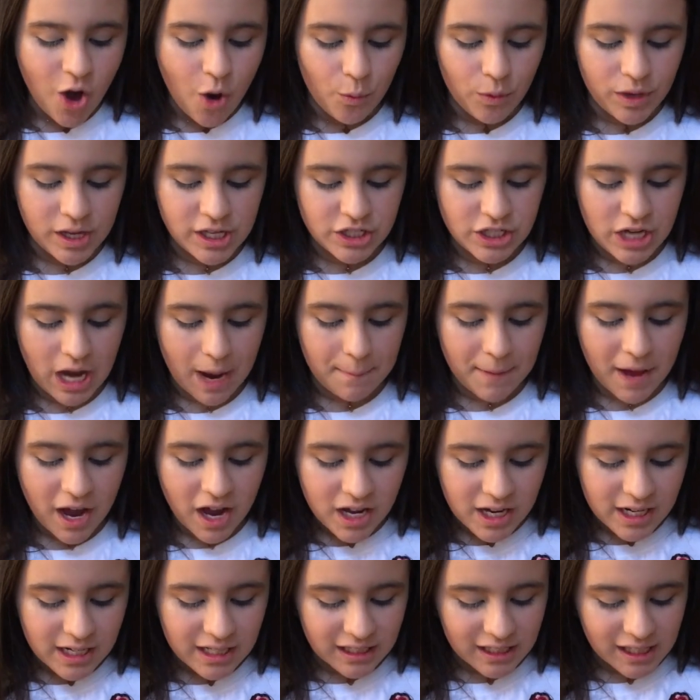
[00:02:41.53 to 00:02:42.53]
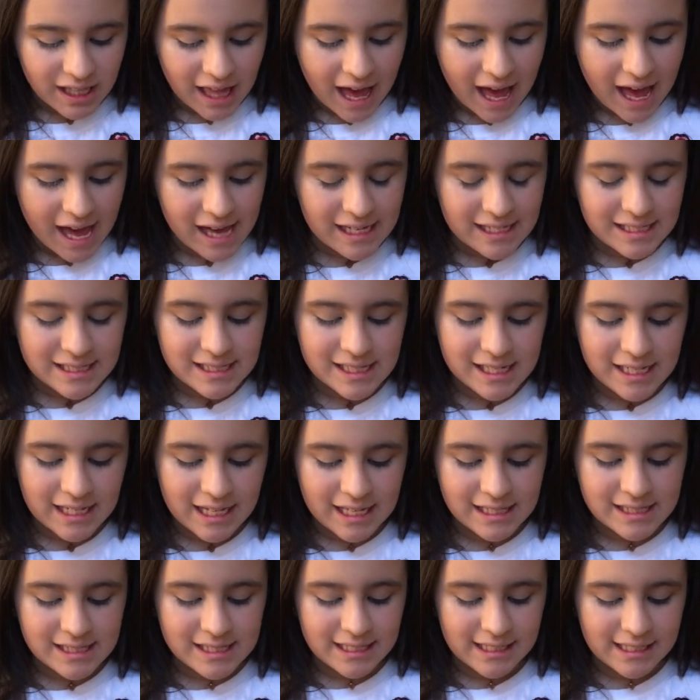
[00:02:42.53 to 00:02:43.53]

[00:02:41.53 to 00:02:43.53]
which I'm not gonna lie, it's